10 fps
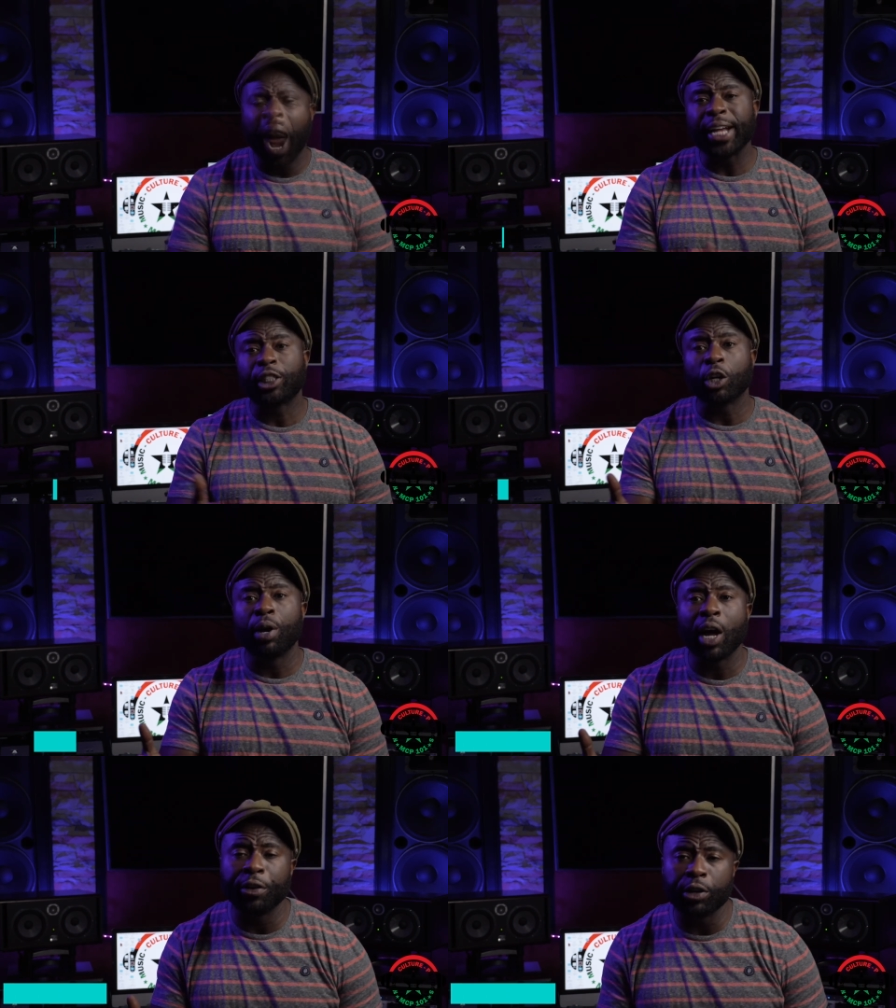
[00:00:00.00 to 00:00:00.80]
All right, so
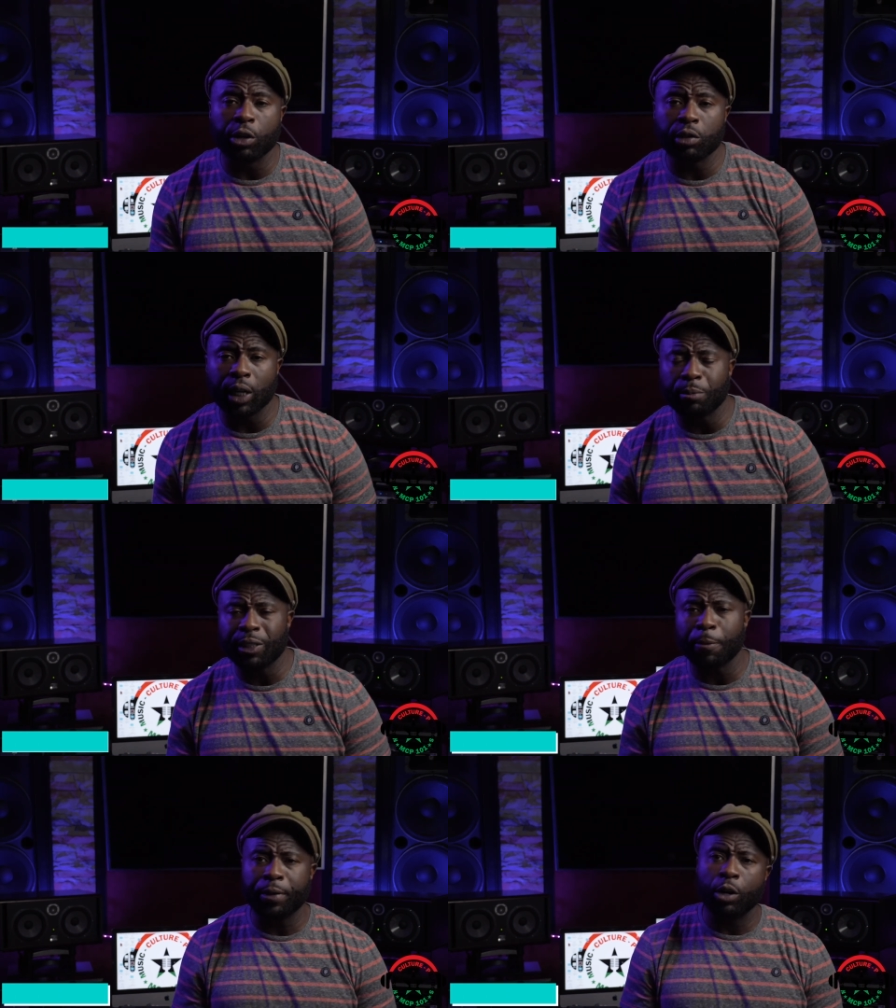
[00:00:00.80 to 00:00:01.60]
in other news,
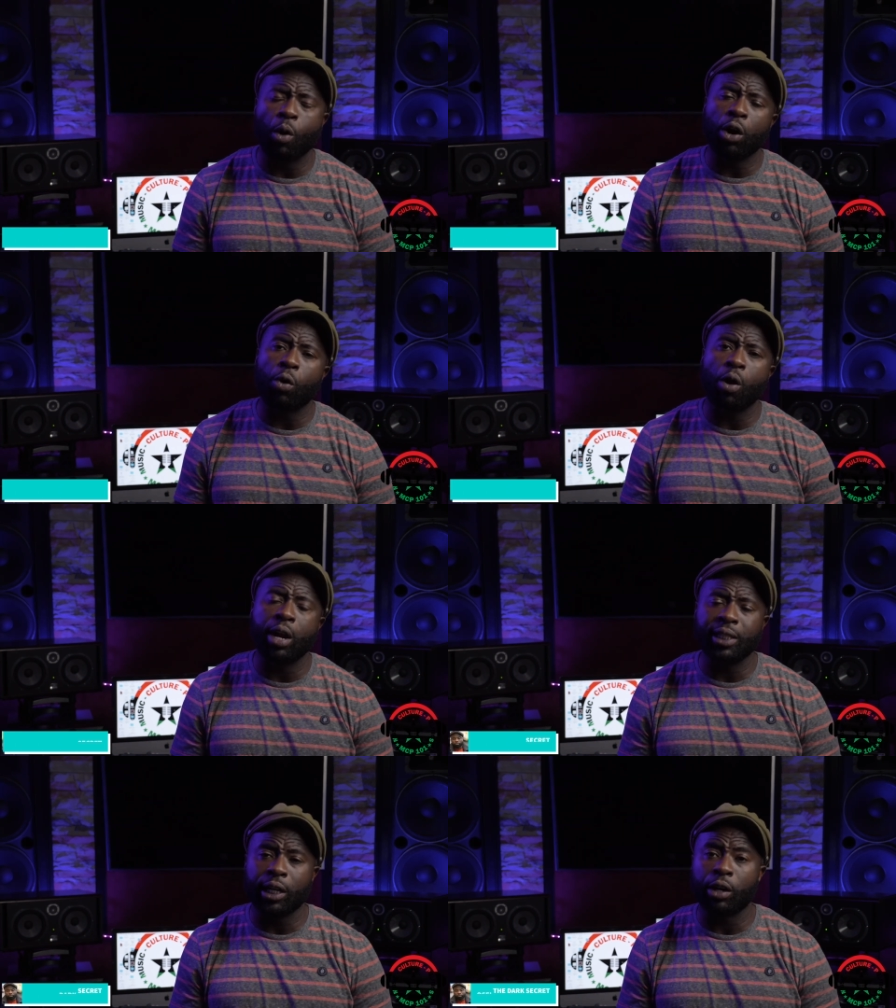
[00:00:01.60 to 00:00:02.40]
MCP 101
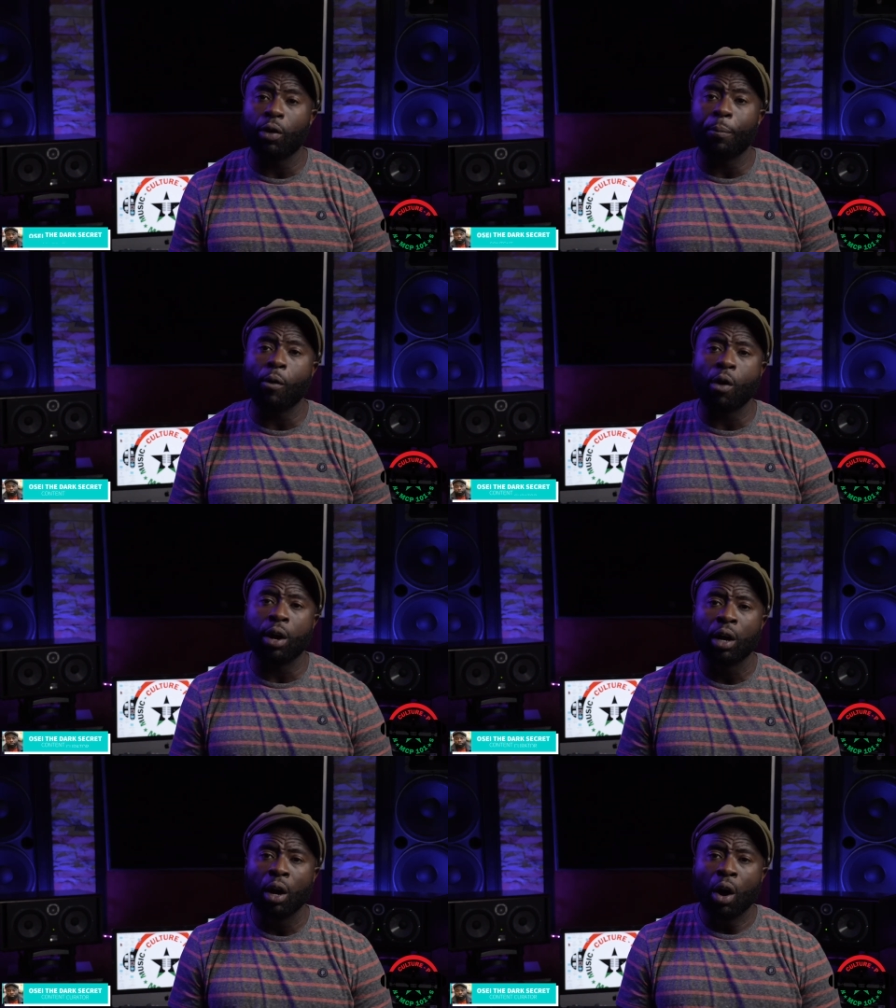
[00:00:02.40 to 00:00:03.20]
is here to
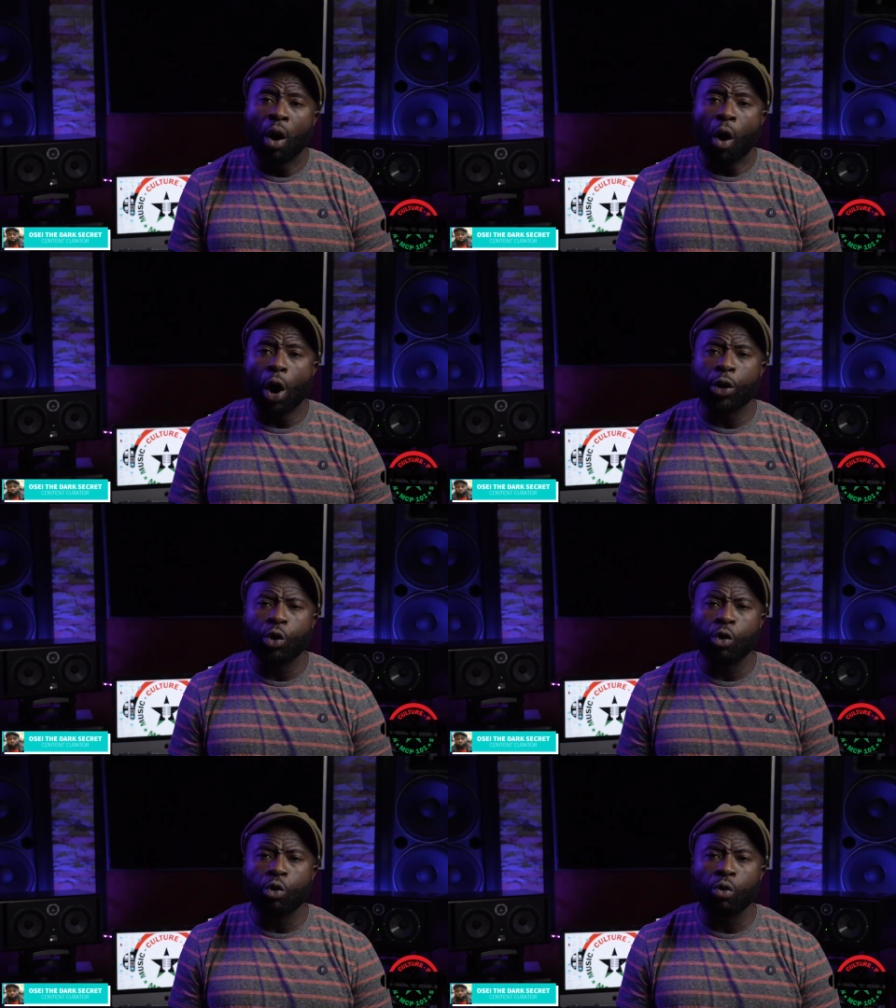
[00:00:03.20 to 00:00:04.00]
report on
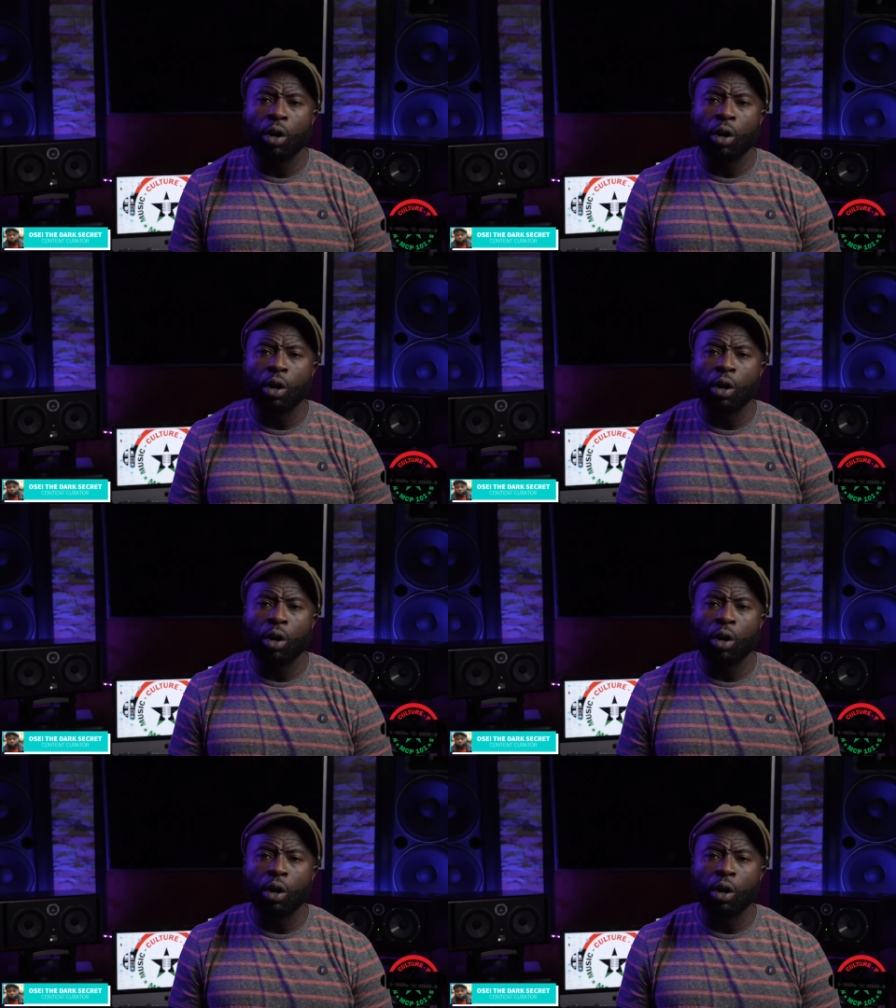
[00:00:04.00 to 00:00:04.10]
who